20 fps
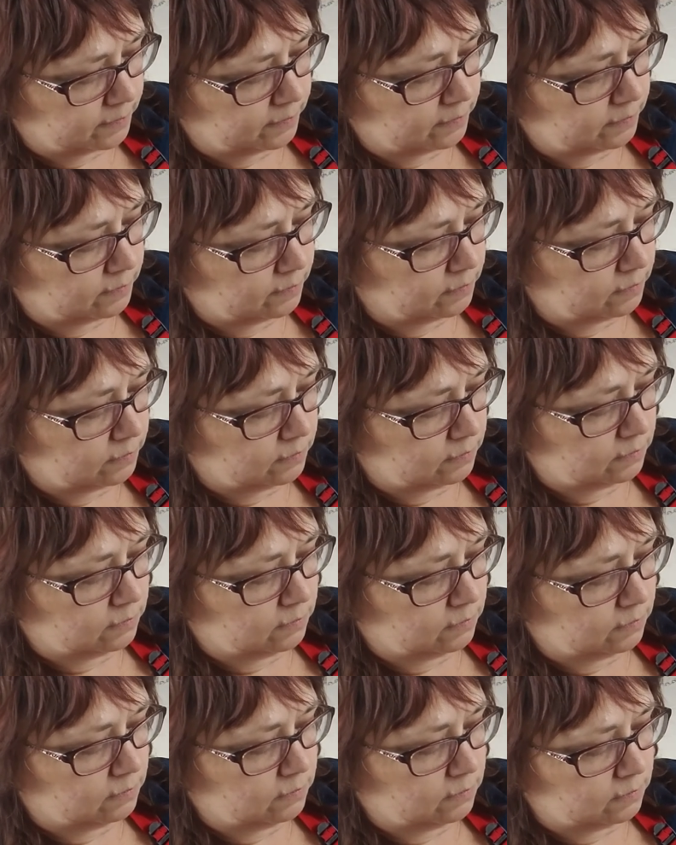
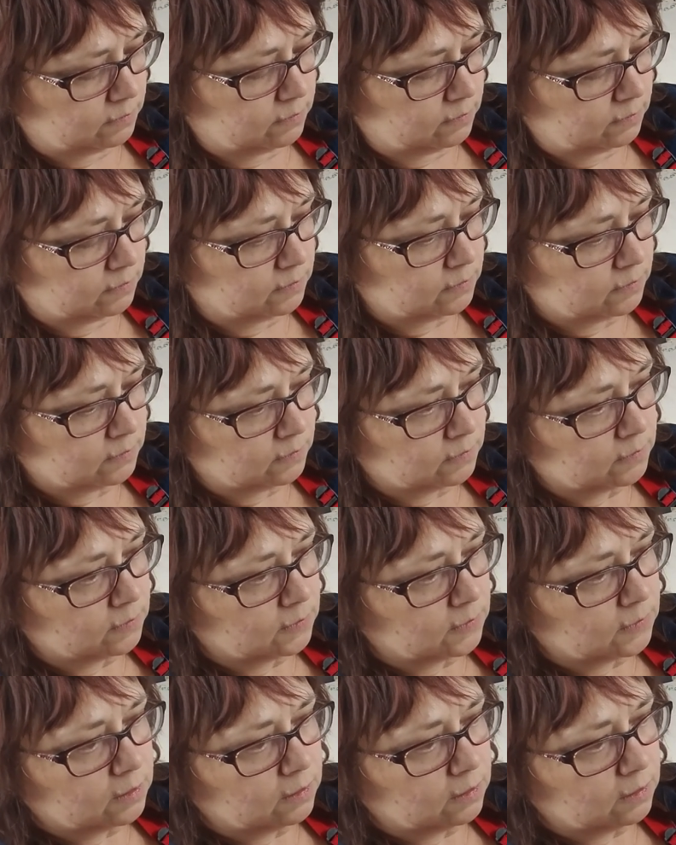Nobody speaks.